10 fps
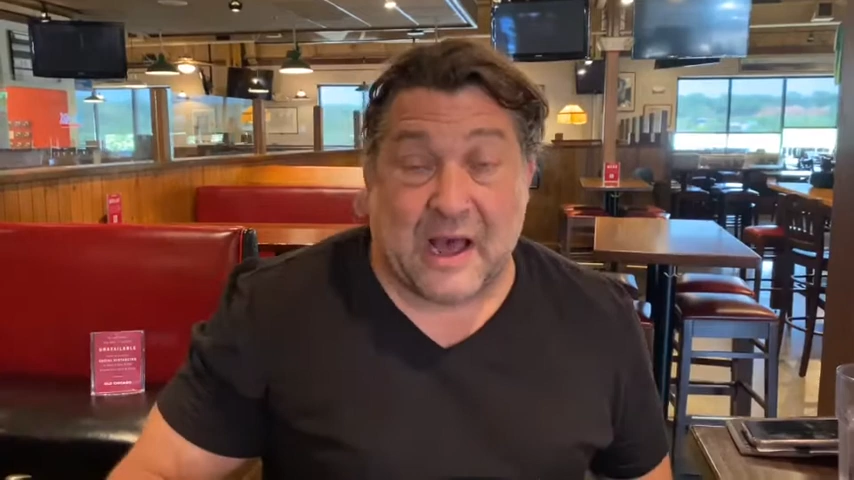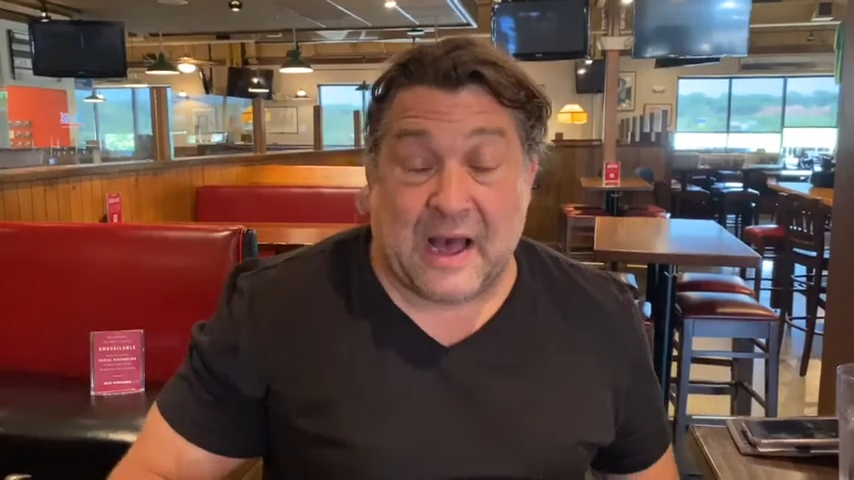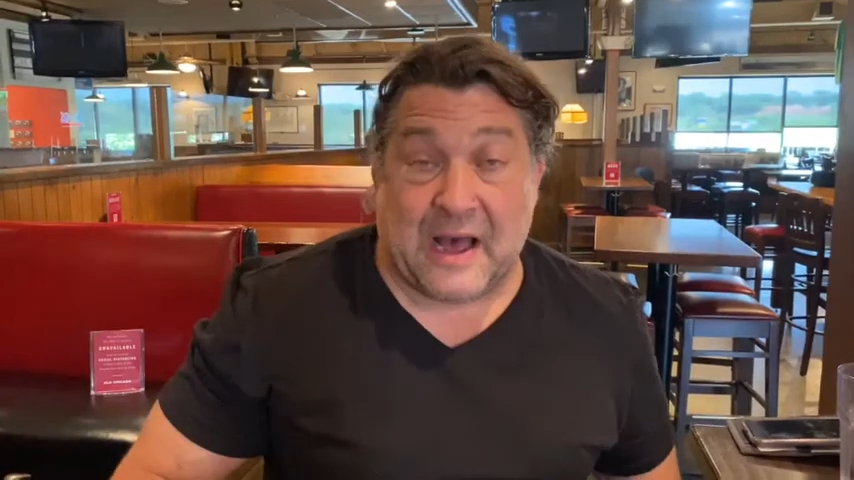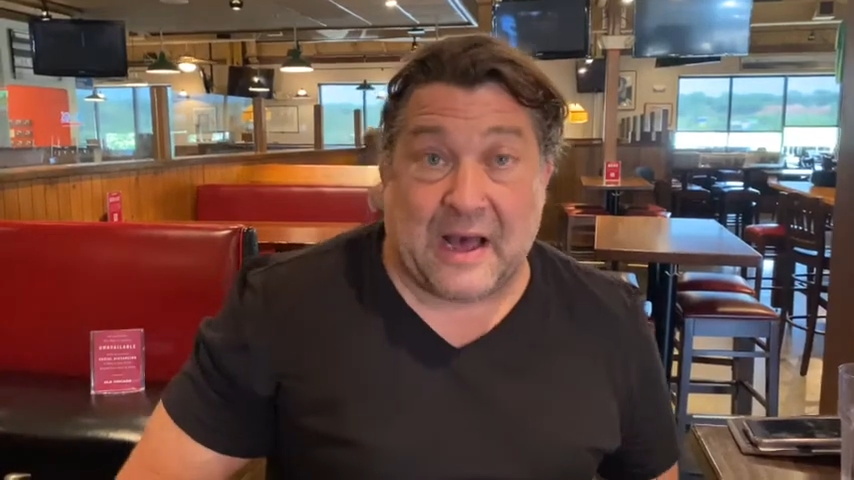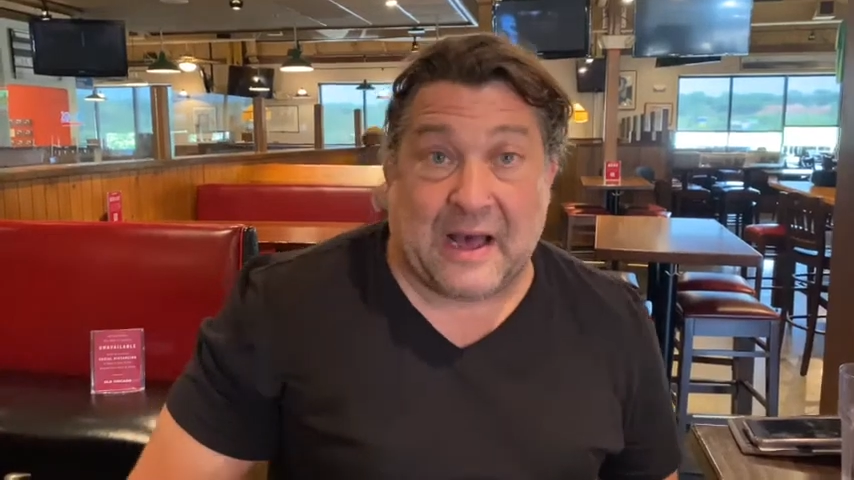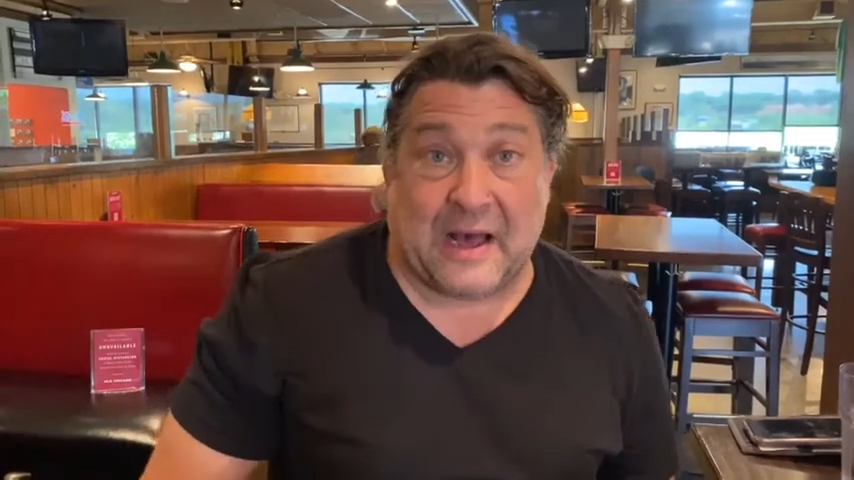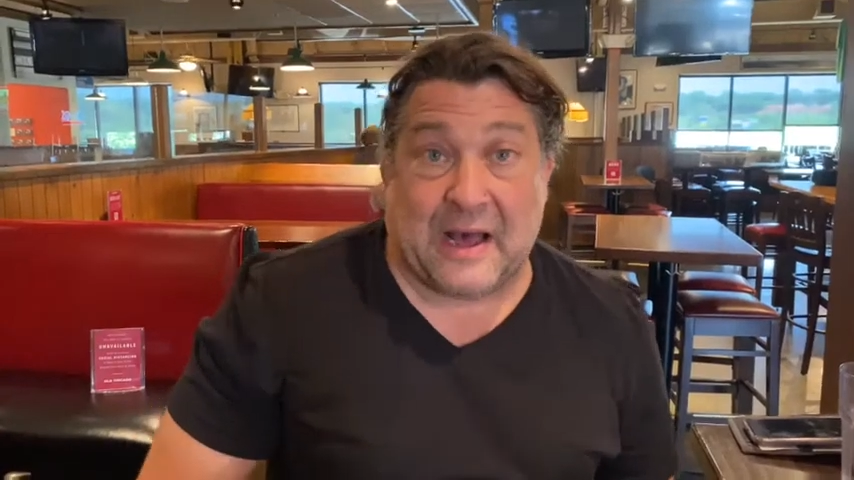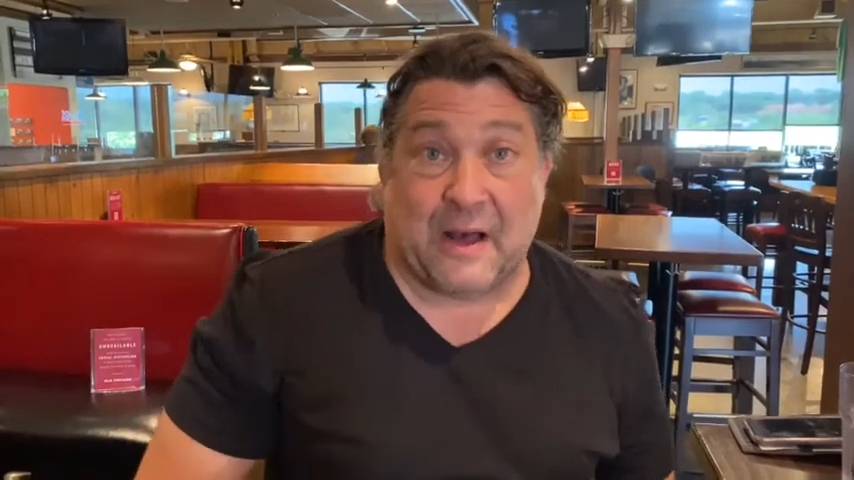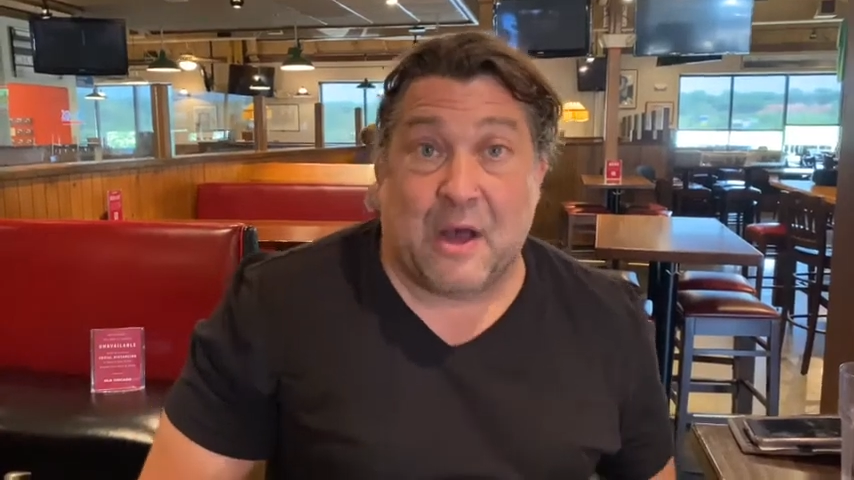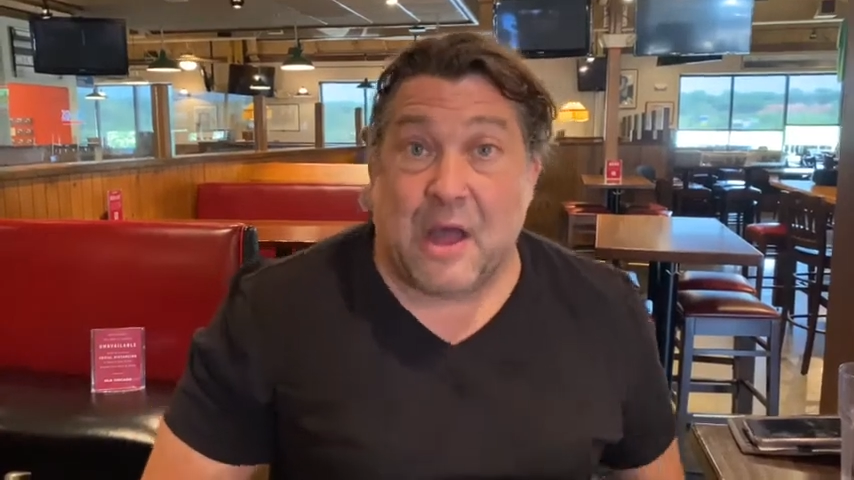
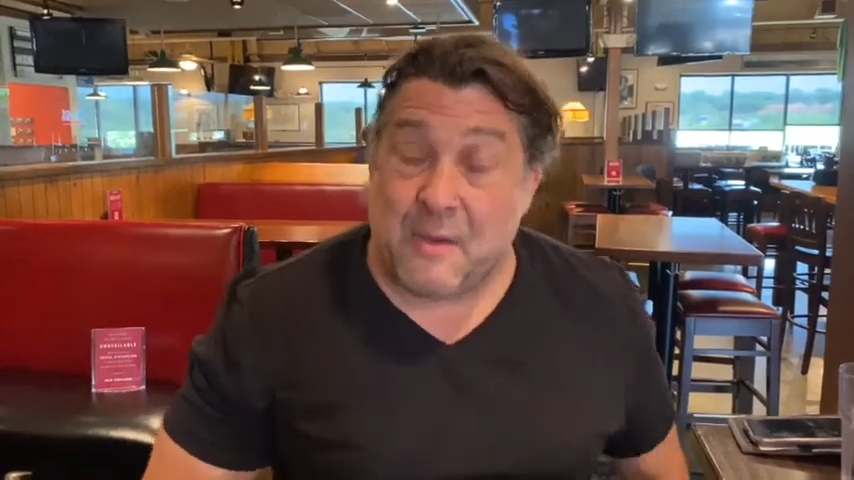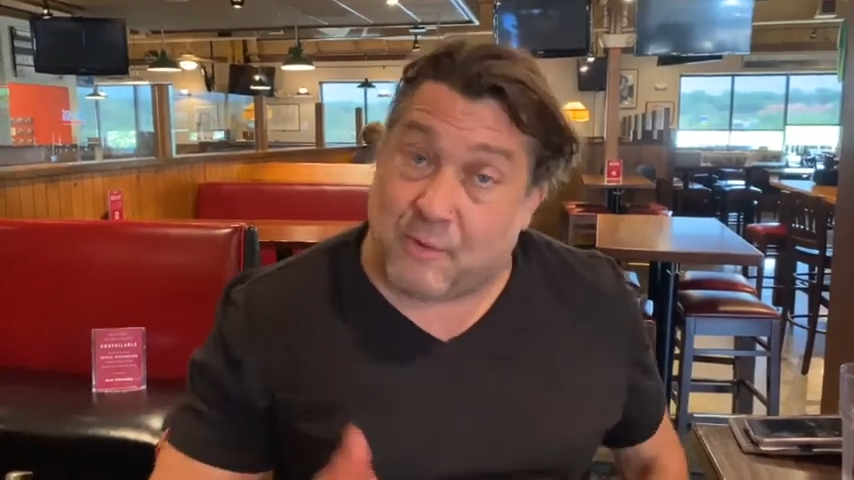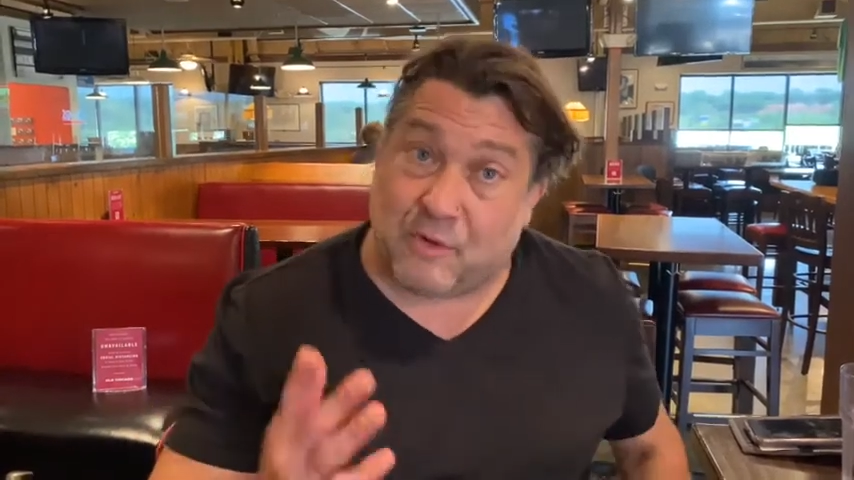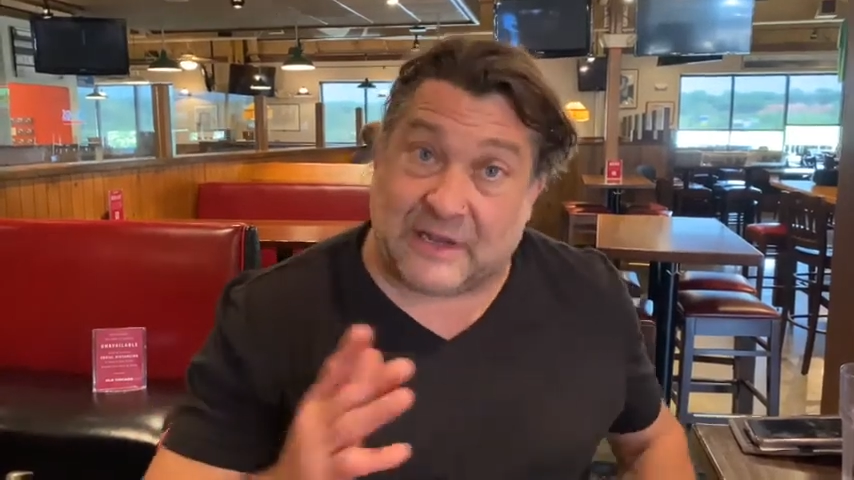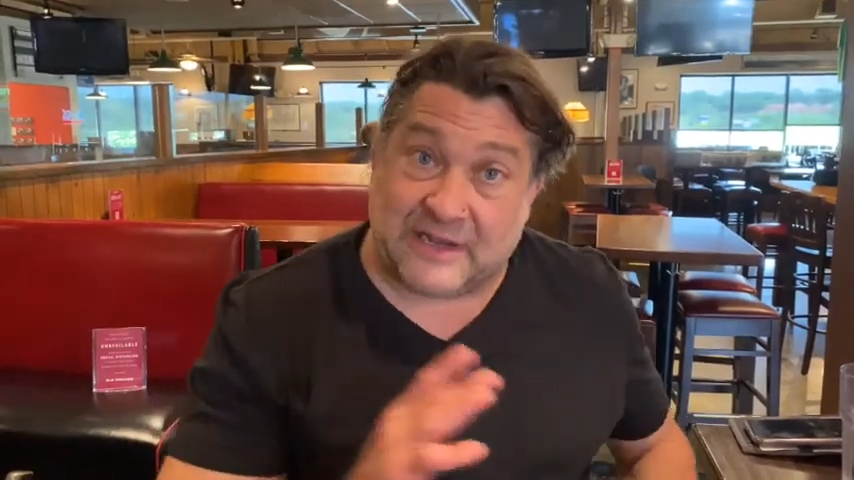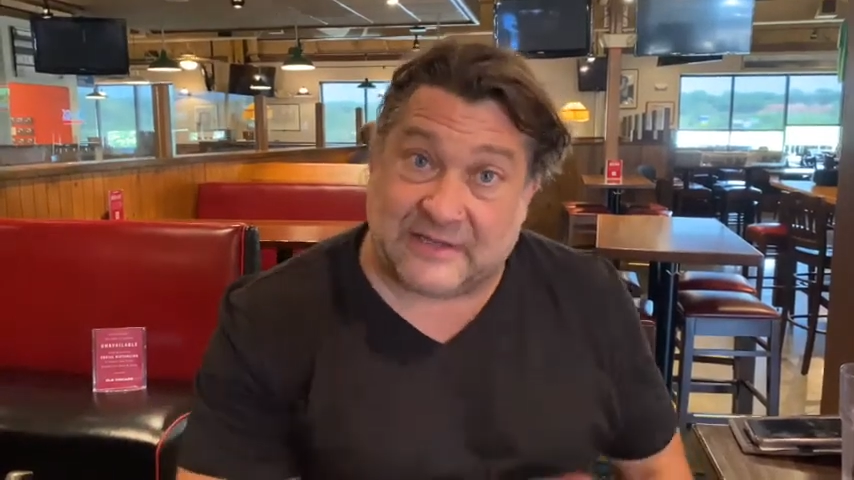and we'll get